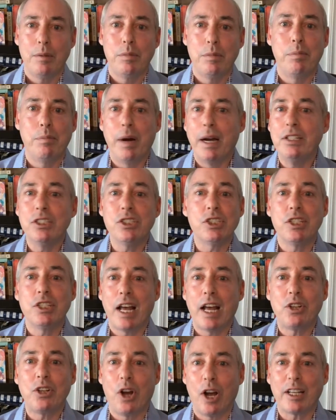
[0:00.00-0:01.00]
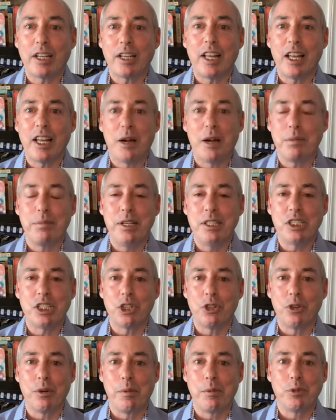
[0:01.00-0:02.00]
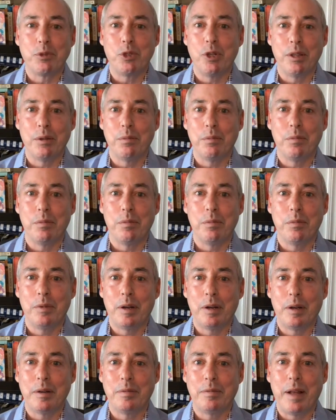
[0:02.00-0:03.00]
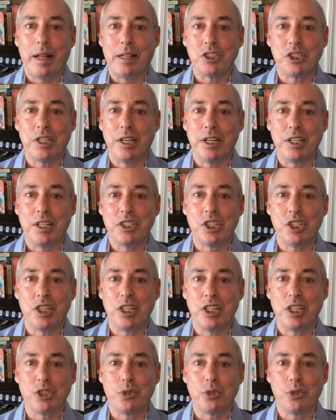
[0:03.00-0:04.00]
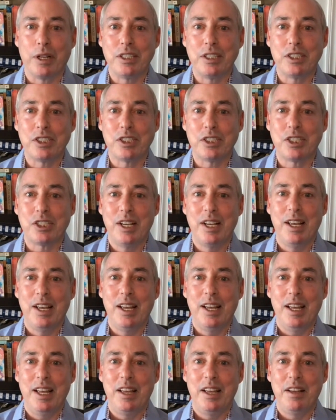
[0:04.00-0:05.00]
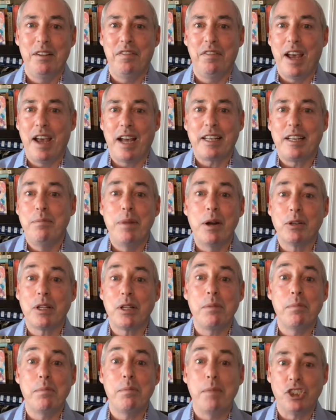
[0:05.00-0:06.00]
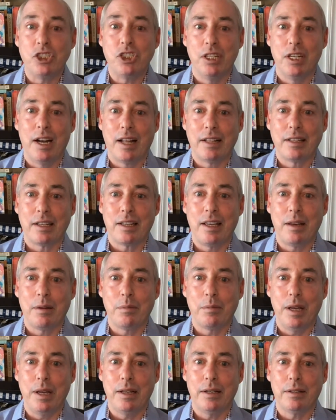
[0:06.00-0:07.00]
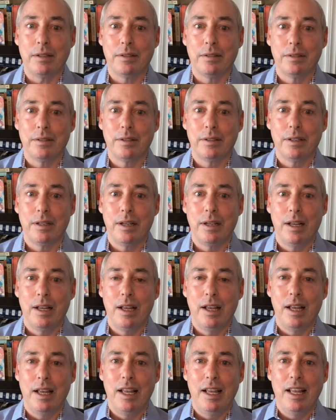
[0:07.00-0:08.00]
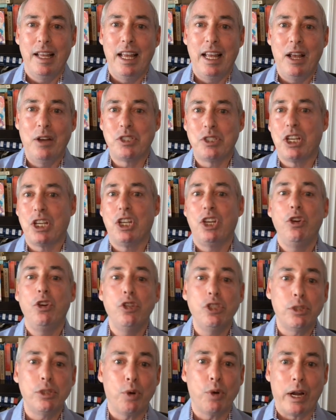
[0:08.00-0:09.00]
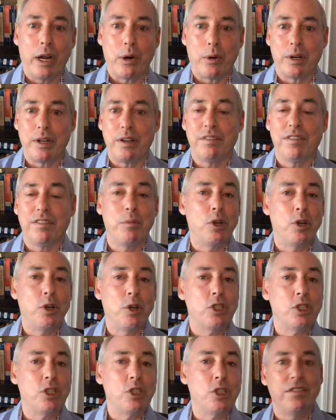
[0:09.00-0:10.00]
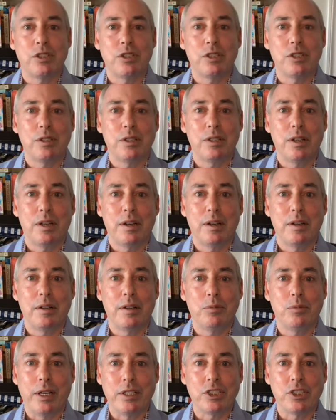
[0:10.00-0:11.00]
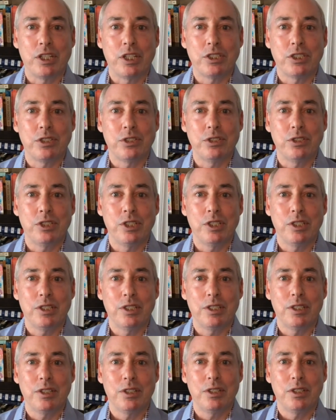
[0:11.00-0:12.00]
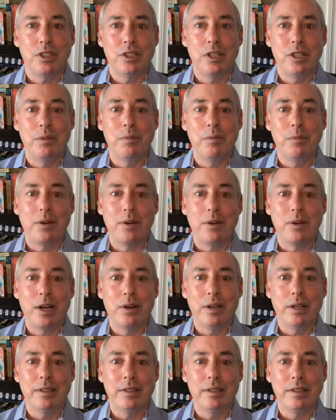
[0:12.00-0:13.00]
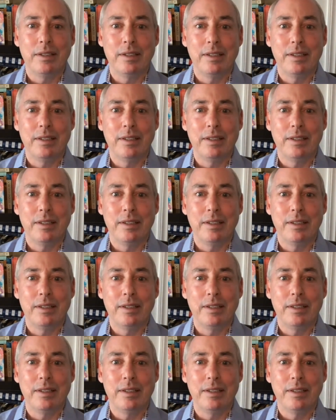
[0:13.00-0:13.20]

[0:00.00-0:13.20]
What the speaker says: But Biden's not talking about a peace agreement between the Palestinians and the Israelis. In fact, he barely mentioned it on the campaign. It was a huge priority for most of his predecessors in the modern era.